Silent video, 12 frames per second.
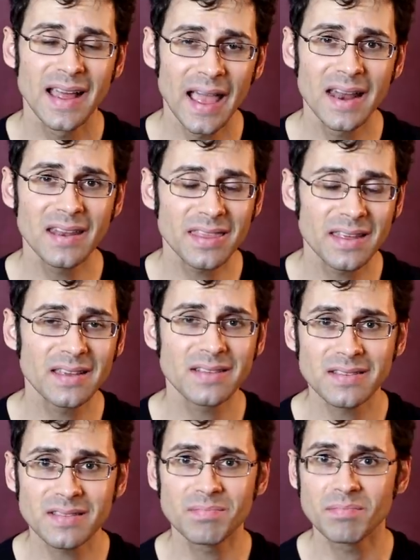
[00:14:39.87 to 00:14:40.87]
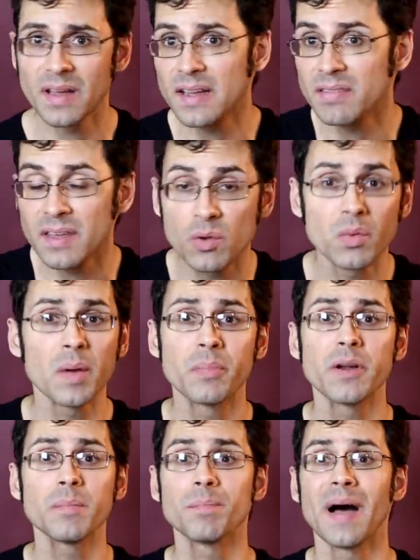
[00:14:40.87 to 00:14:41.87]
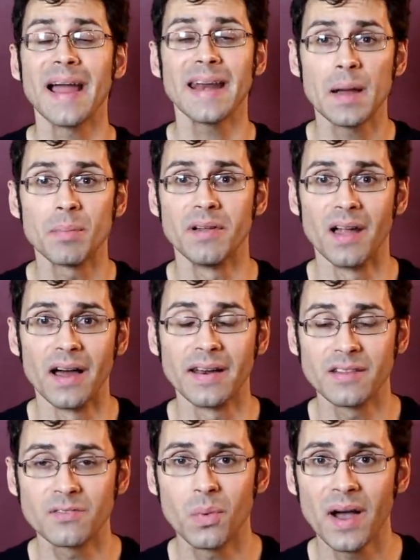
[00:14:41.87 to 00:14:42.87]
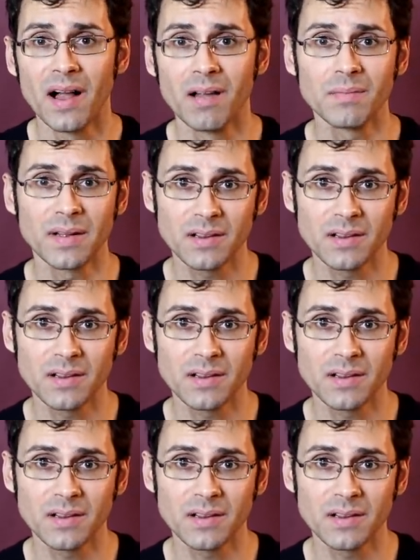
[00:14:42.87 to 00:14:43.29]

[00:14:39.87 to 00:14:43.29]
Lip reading: and things like that you'd want to put pineapple on as well,